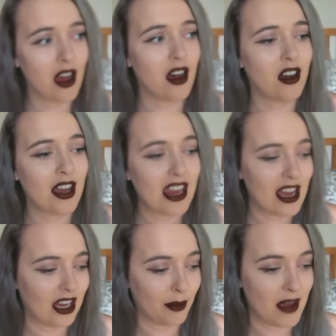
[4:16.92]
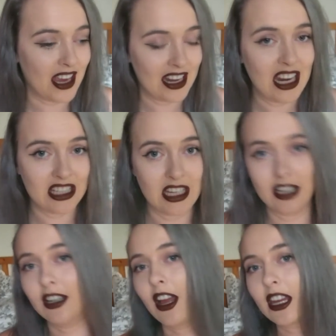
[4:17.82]
I am an idiot.
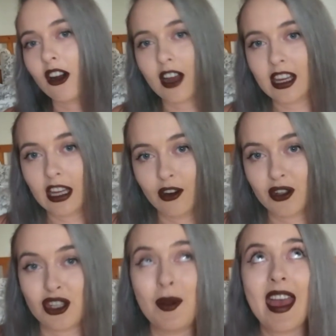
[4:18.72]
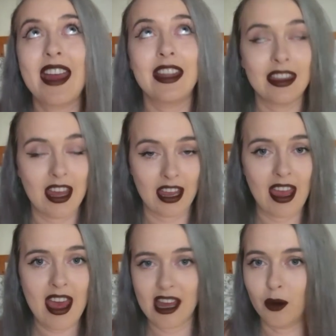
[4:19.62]
Like, I cannot do anything
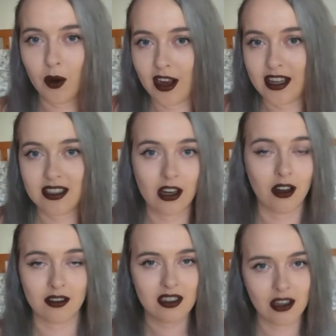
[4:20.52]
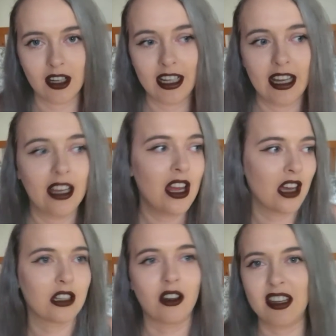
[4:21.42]
hair-wise. I can't style it,
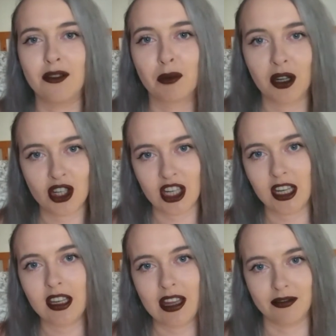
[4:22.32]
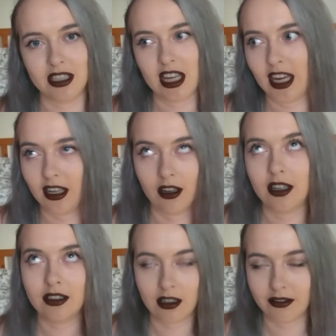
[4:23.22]
can't even brush it every day.
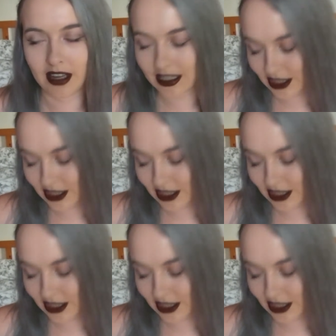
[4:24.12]
Like, I forget